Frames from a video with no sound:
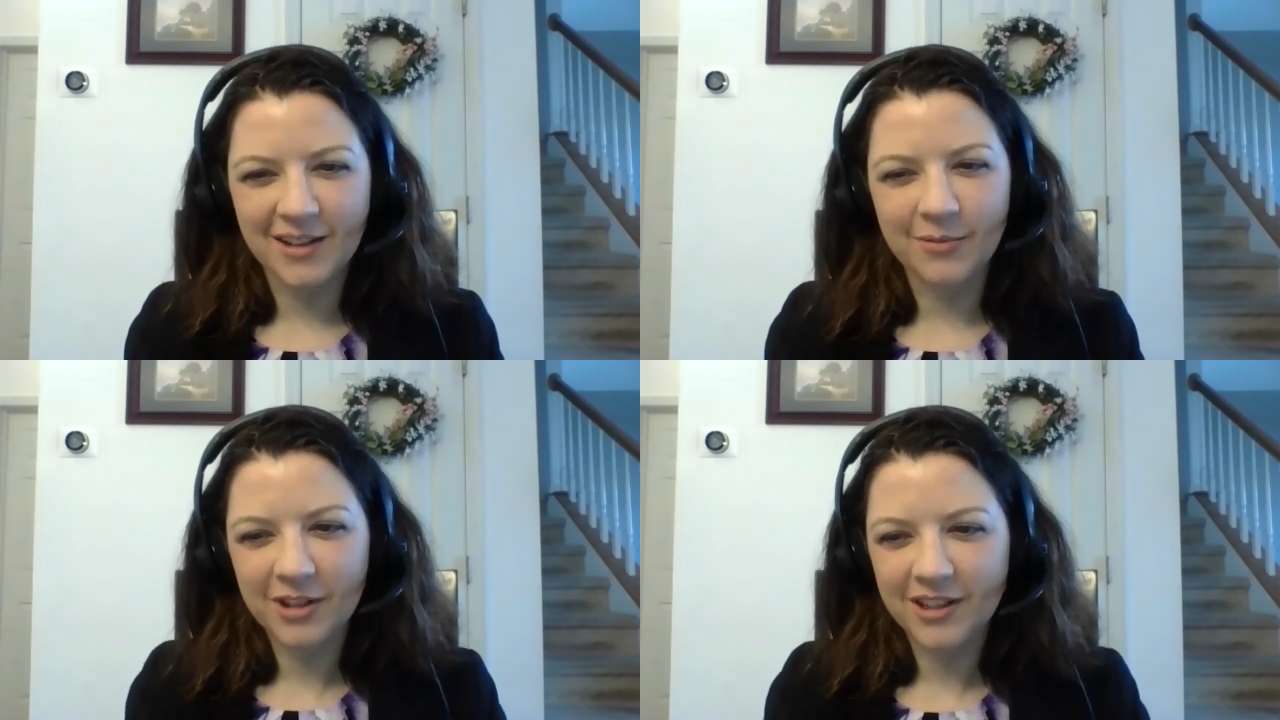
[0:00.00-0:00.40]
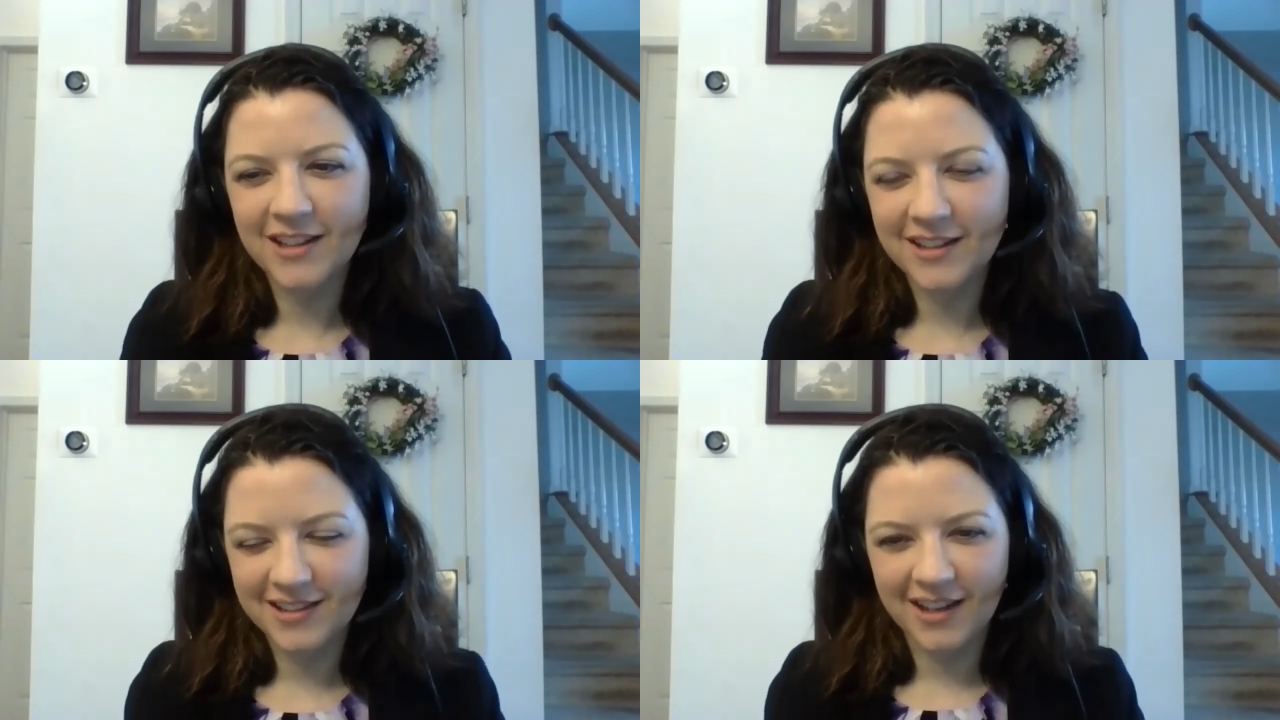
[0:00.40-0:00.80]
I'm
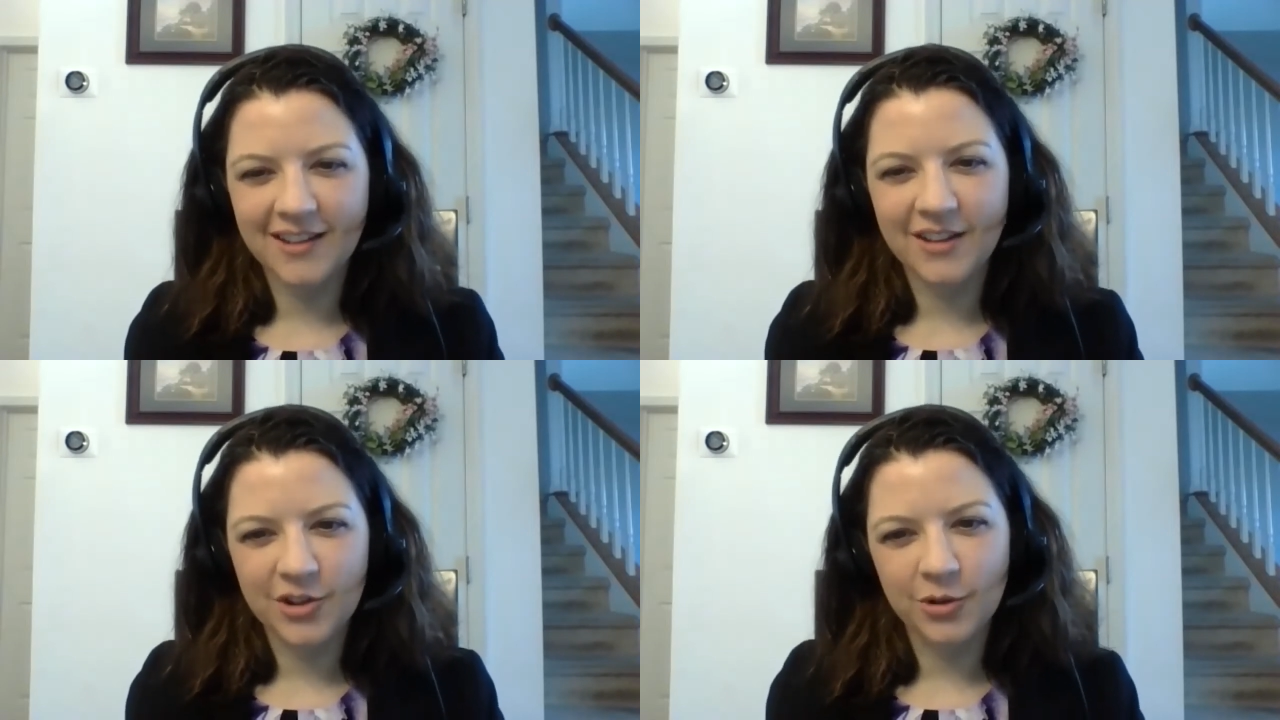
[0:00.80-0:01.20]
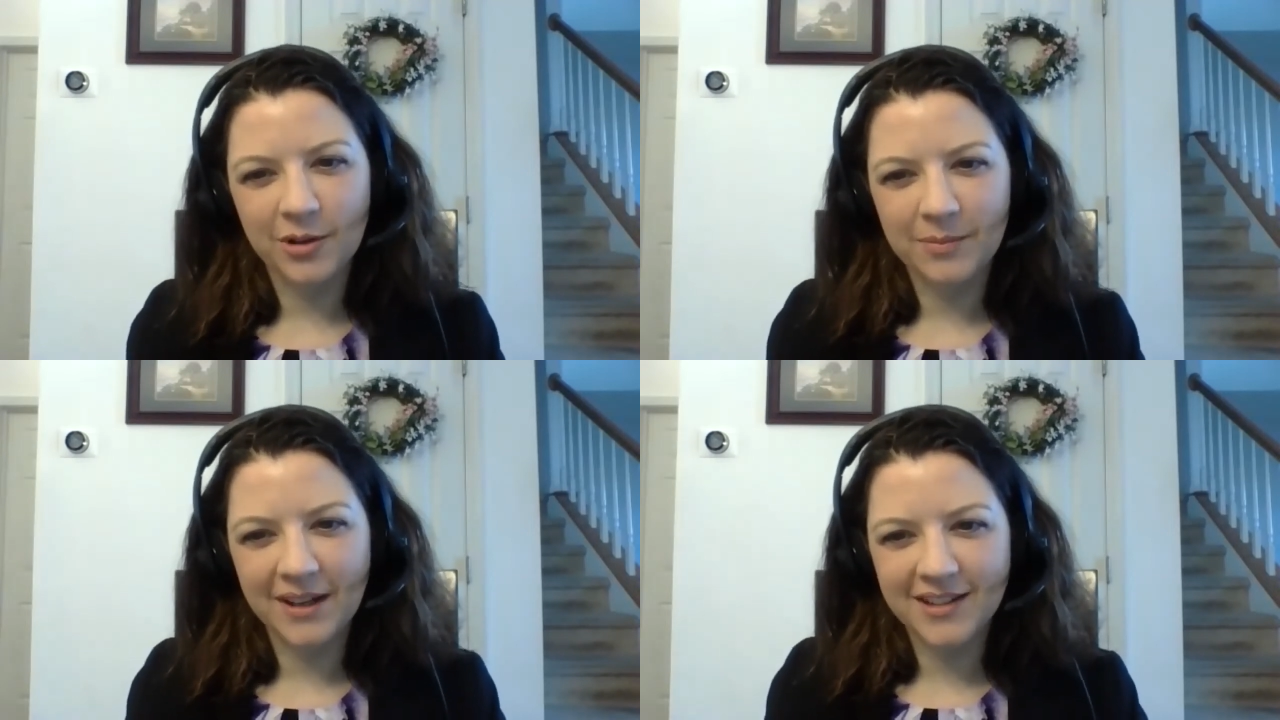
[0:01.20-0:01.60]
really excited that you
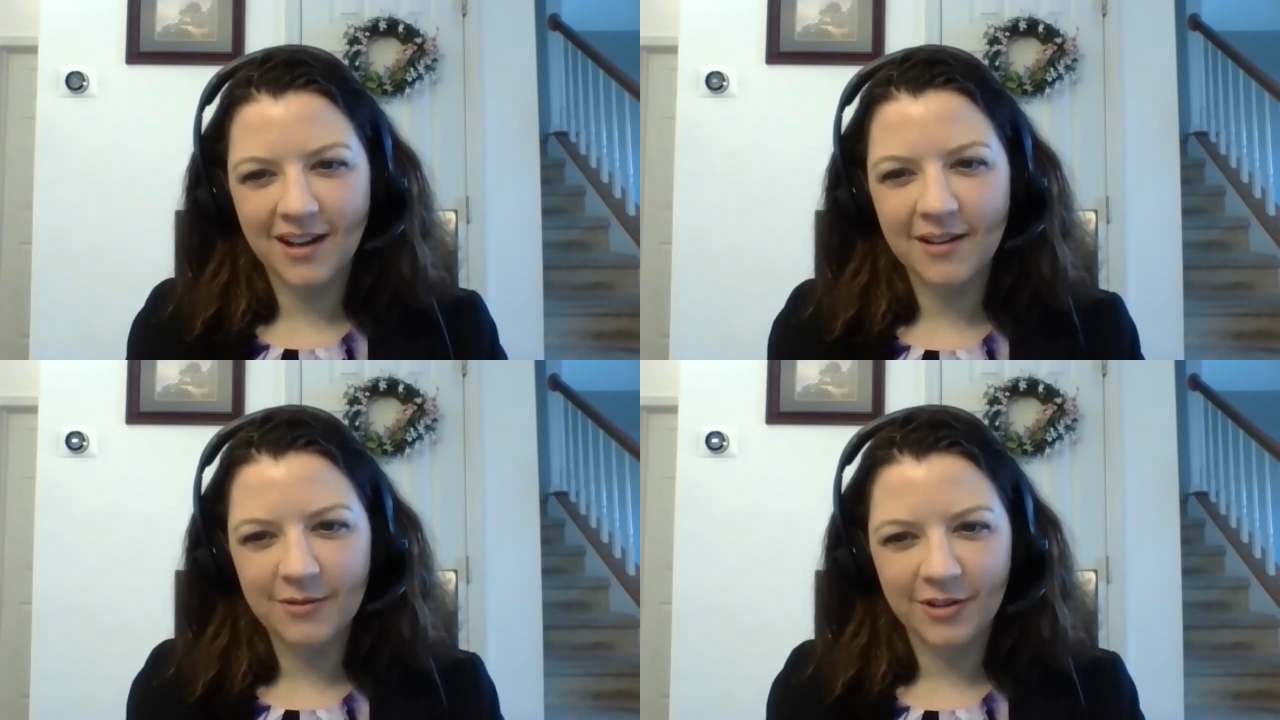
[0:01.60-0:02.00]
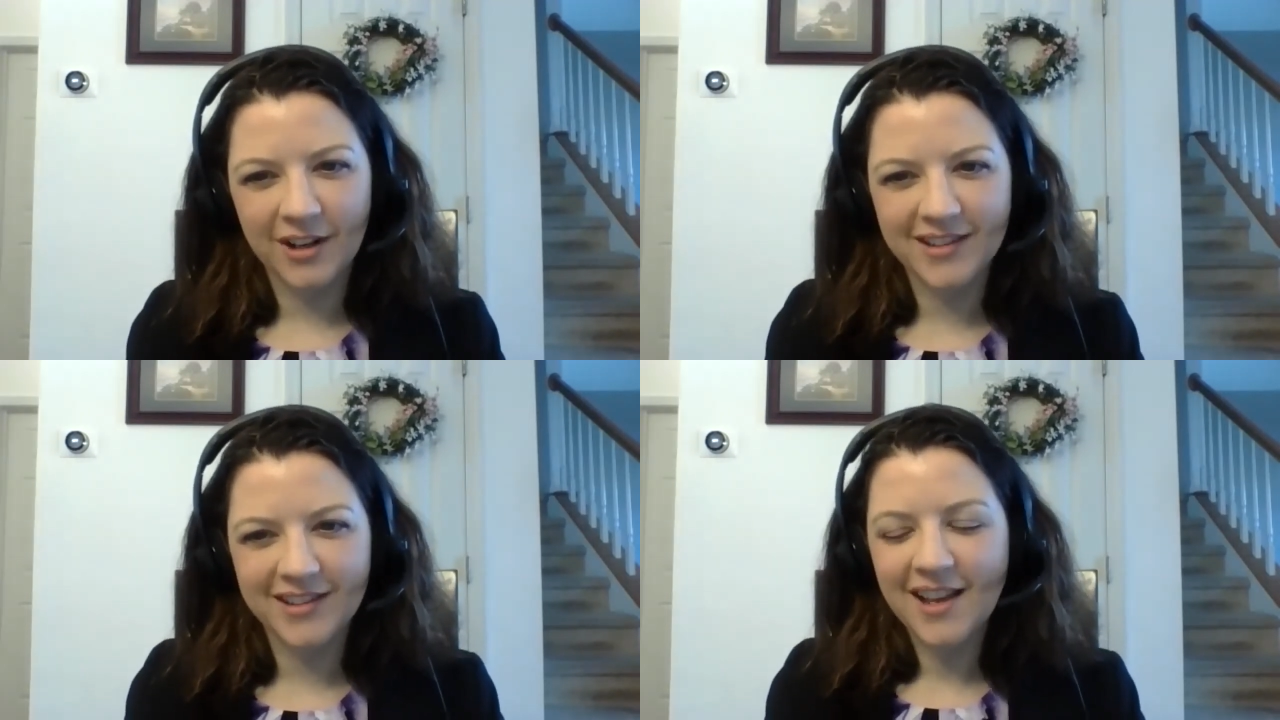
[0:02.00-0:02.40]
could make time for
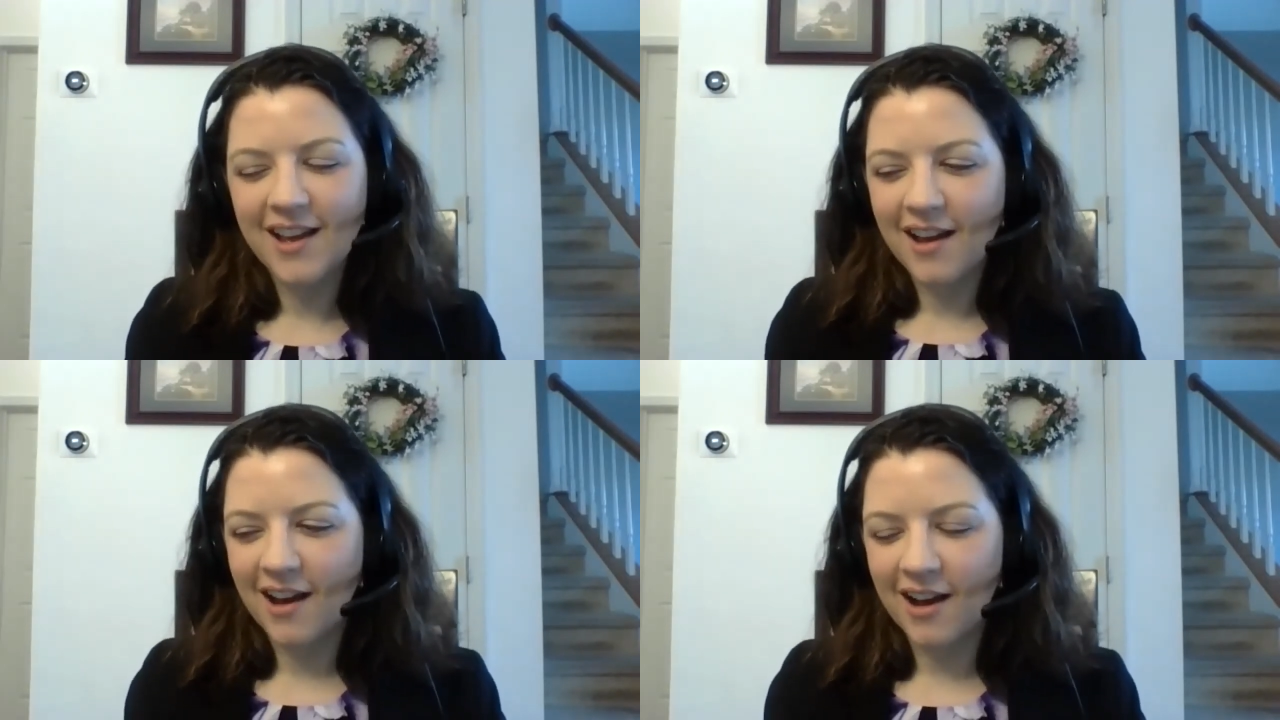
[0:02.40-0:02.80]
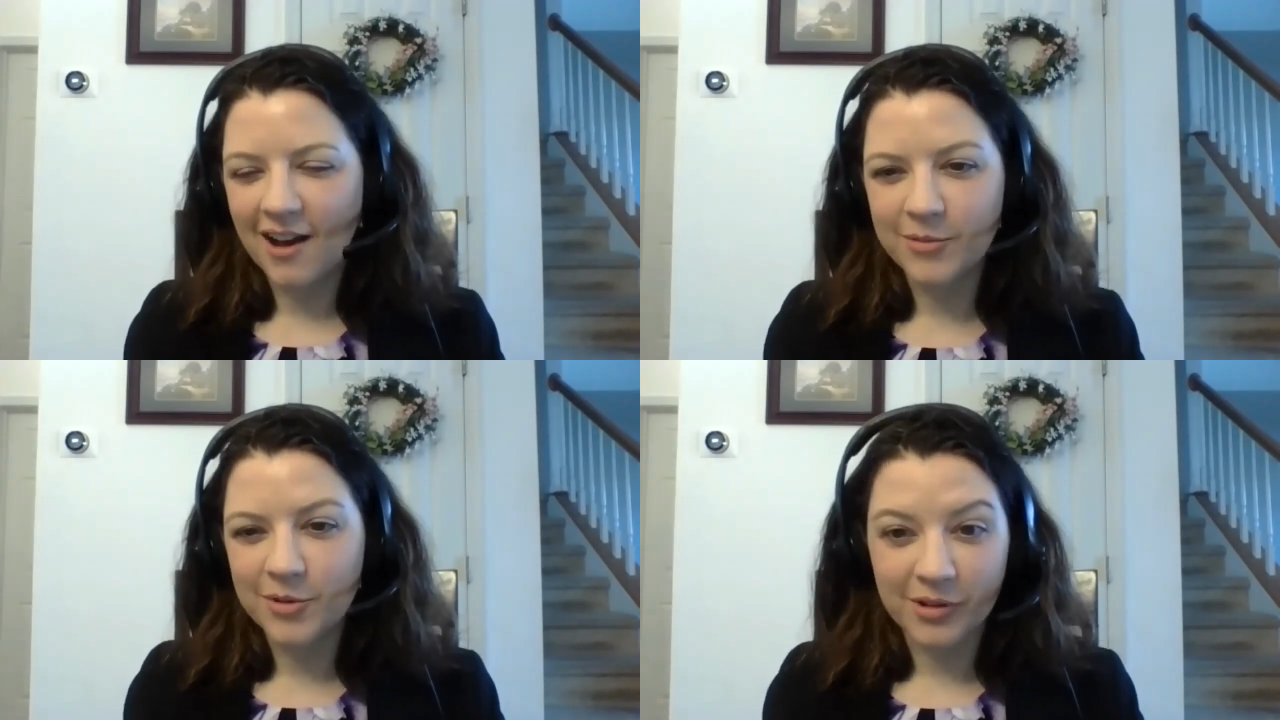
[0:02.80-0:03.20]
us
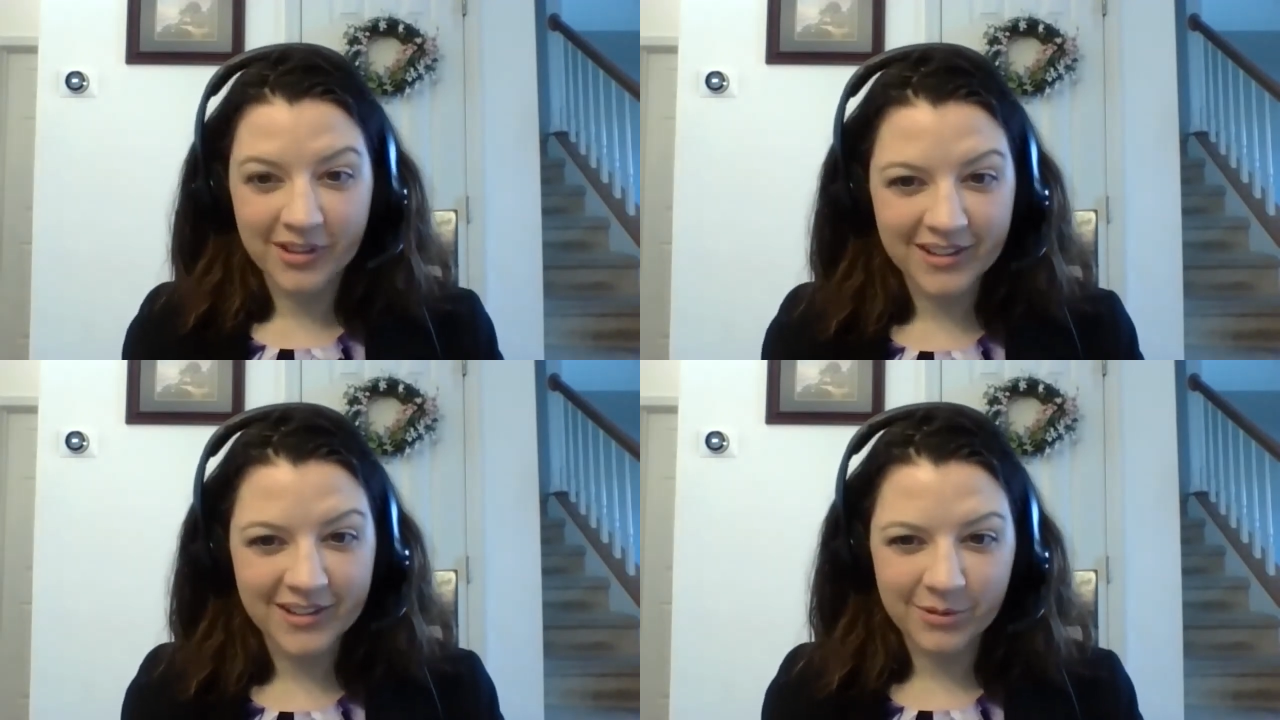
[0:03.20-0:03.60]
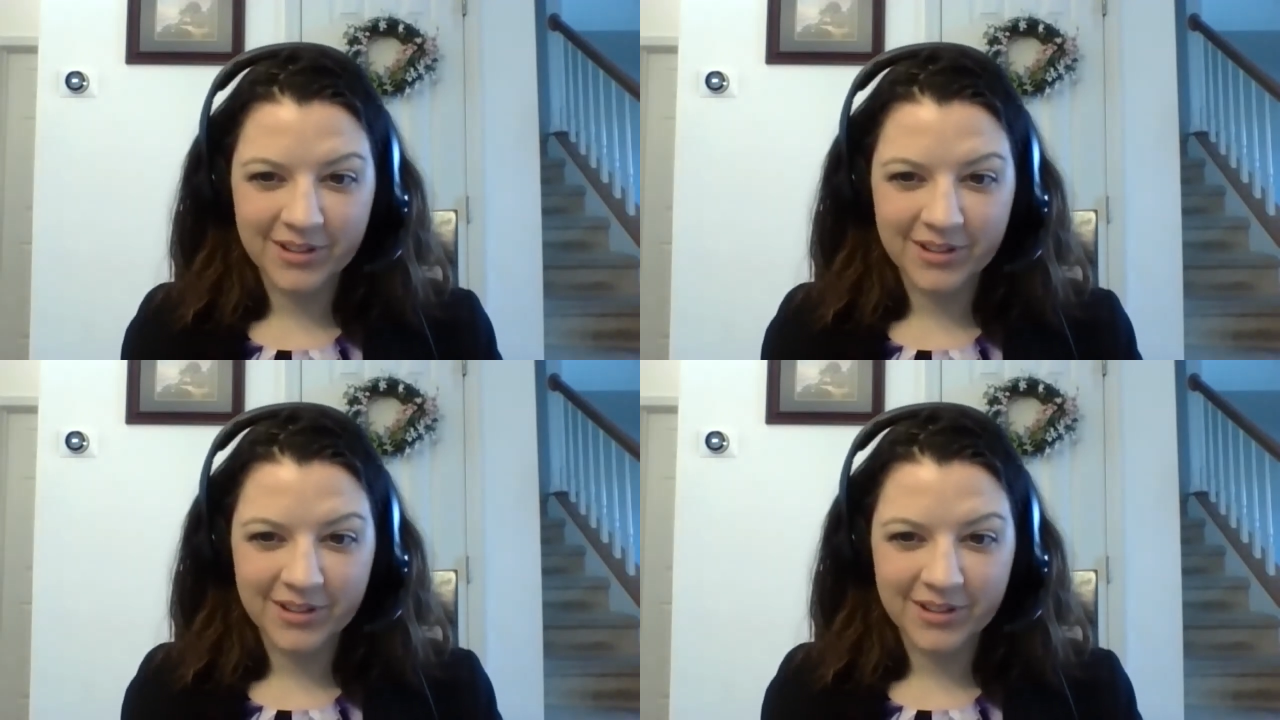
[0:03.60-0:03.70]
during this.